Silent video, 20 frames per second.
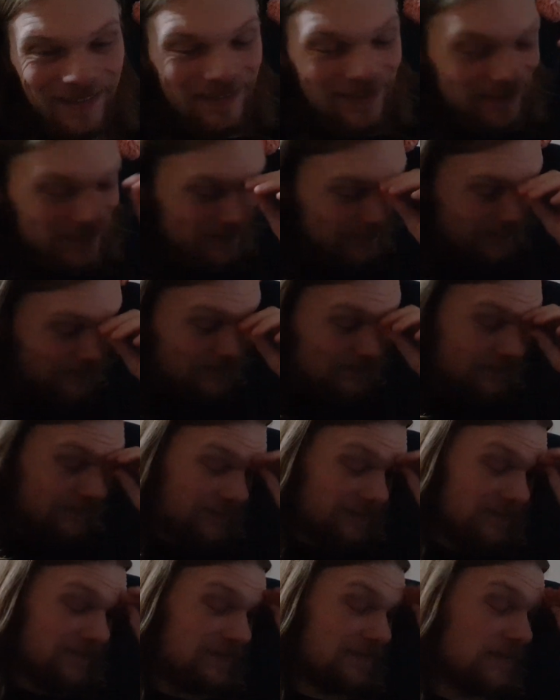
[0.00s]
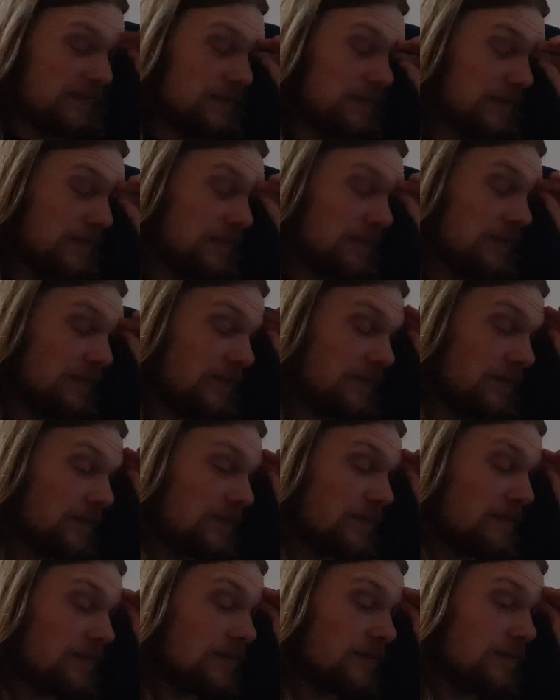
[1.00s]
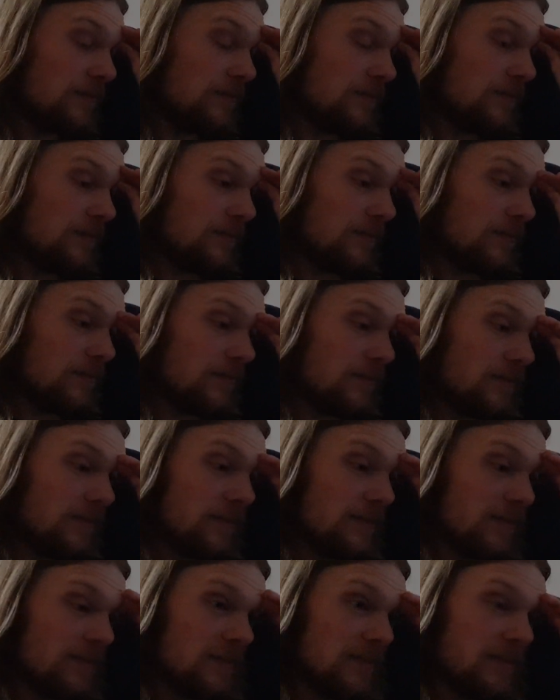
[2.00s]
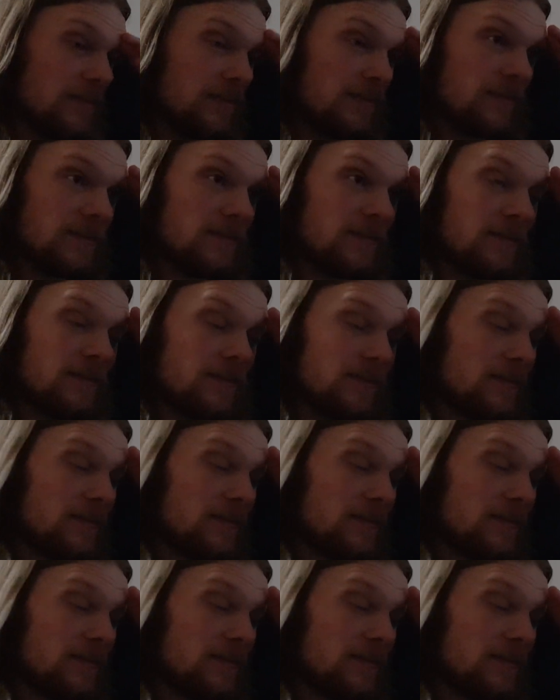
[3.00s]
No one is speaking in this clip.